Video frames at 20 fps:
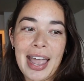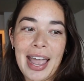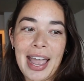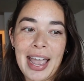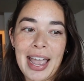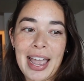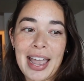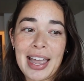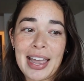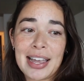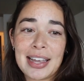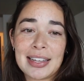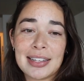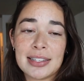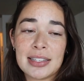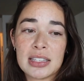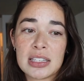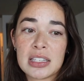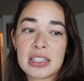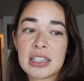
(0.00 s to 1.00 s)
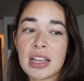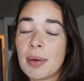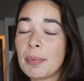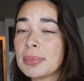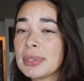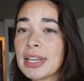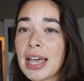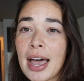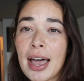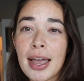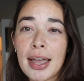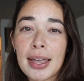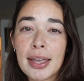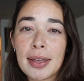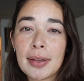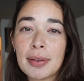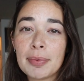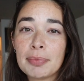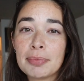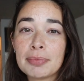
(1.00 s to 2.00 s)
and
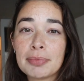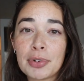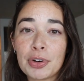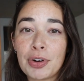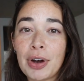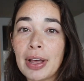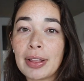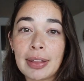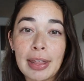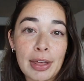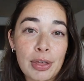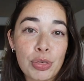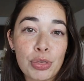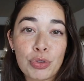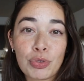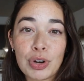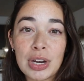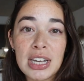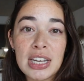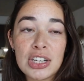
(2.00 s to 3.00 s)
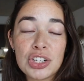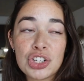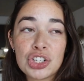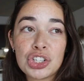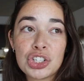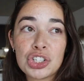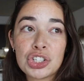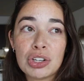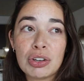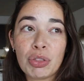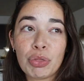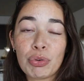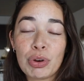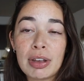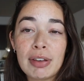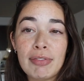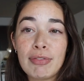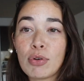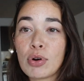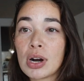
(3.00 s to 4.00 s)
sometime around like 3-ish,
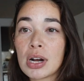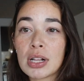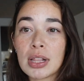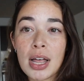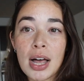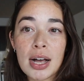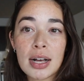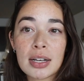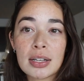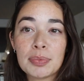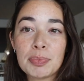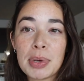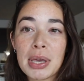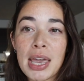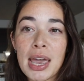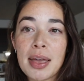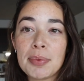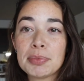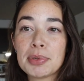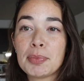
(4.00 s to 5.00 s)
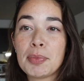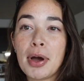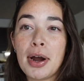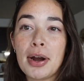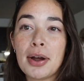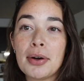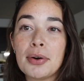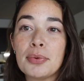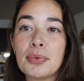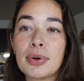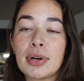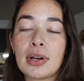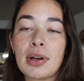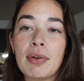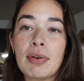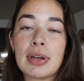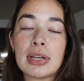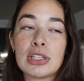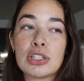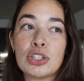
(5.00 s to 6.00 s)
3, 4 o'clock p.m. tomorrow, we're
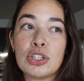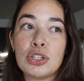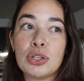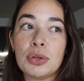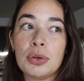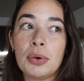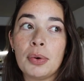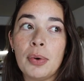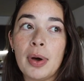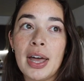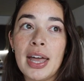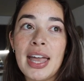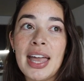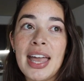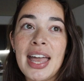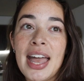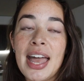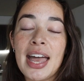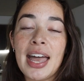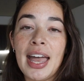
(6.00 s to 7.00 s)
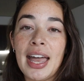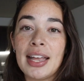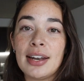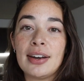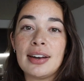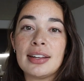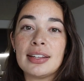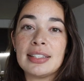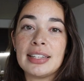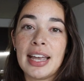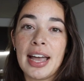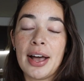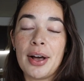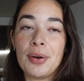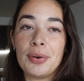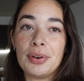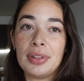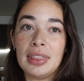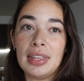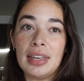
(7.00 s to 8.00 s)
going to head
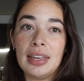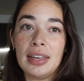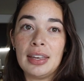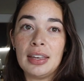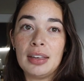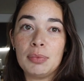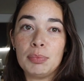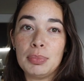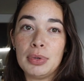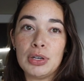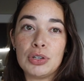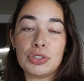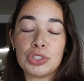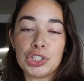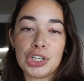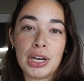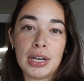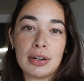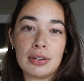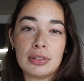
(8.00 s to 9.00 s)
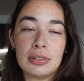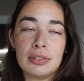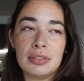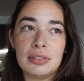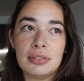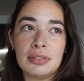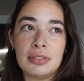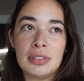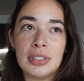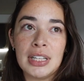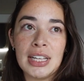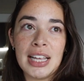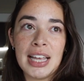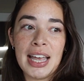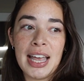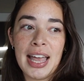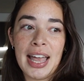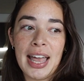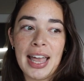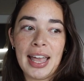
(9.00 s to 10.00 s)
down the Beagle Channel
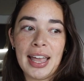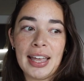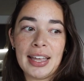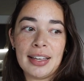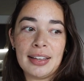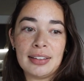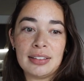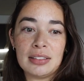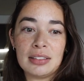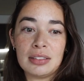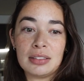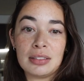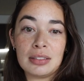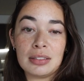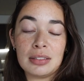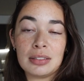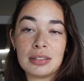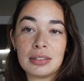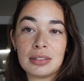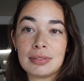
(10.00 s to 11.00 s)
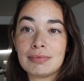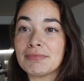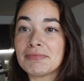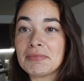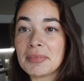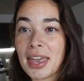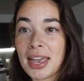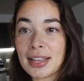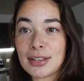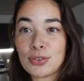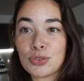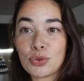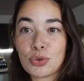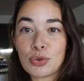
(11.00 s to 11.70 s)
and head